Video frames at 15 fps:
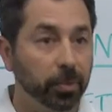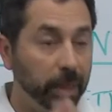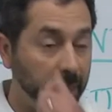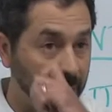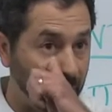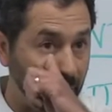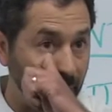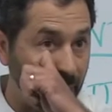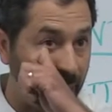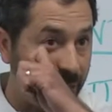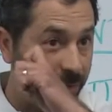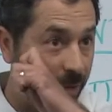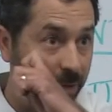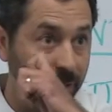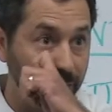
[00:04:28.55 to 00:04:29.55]
We hit a high
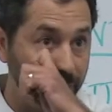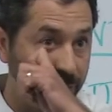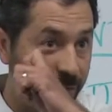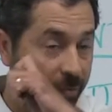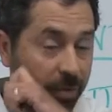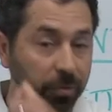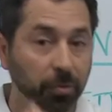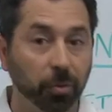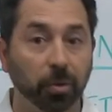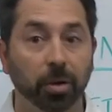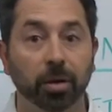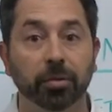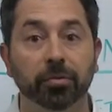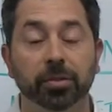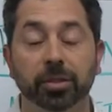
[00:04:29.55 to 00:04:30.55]
of
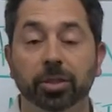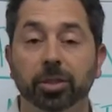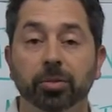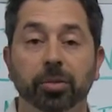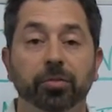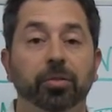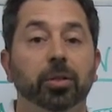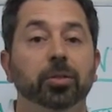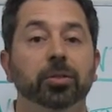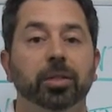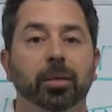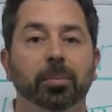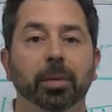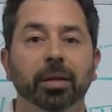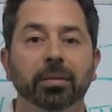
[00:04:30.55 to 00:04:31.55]
154 physician referrals
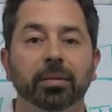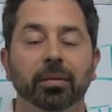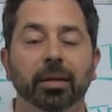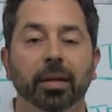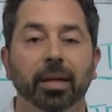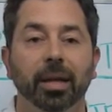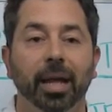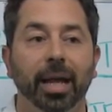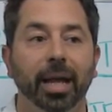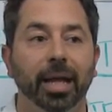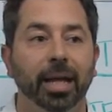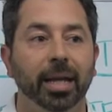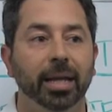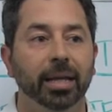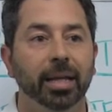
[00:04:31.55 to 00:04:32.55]
in a month,
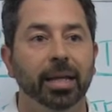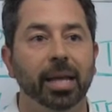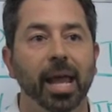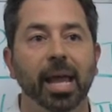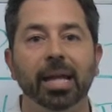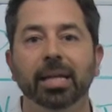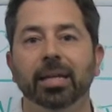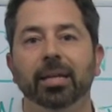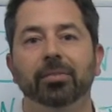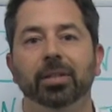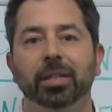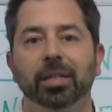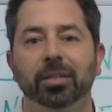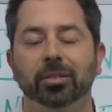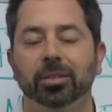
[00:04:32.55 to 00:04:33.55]
and in any
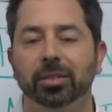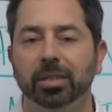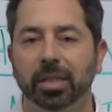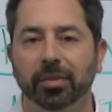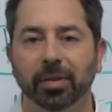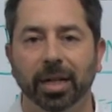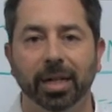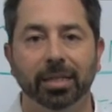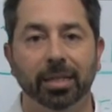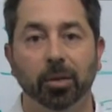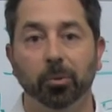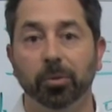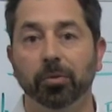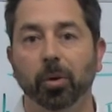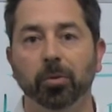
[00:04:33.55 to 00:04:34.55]
given year, just to give you an idea,
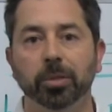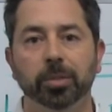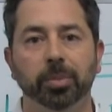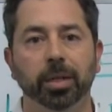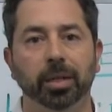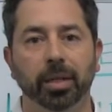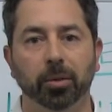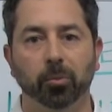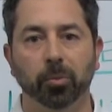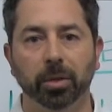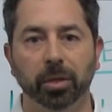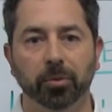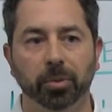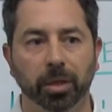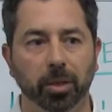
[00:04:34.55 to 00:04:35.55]
we've always been, like,
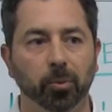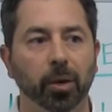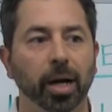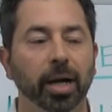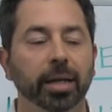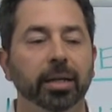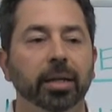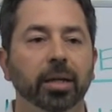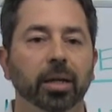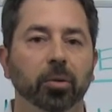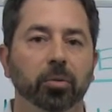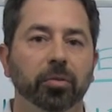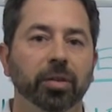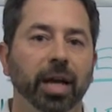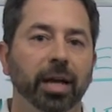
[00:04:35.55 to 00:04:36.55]
really wide.
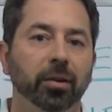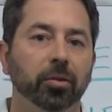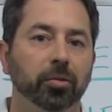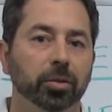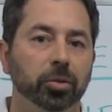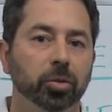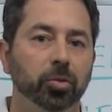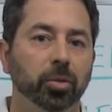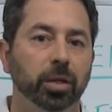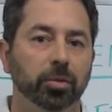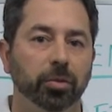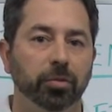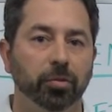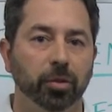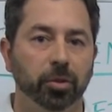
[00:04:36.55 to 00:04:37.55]
We've had over 200
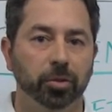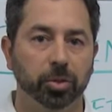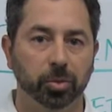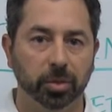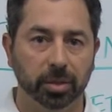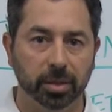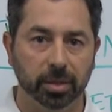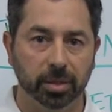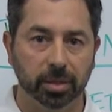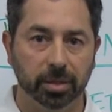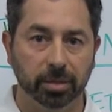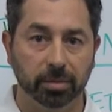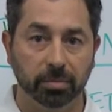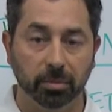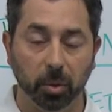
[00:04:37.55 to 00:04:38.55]
referral
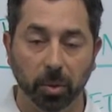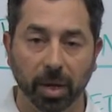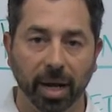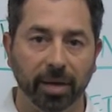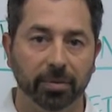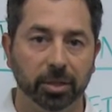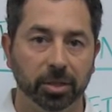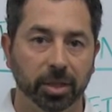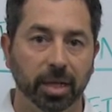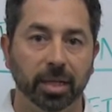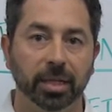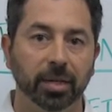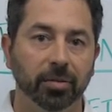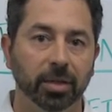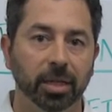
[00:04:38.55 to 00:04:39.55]
sources on average in
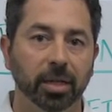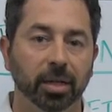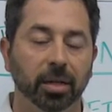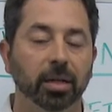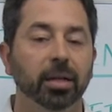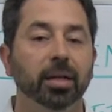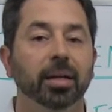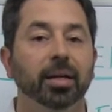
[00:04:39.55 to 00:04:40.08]
any given year.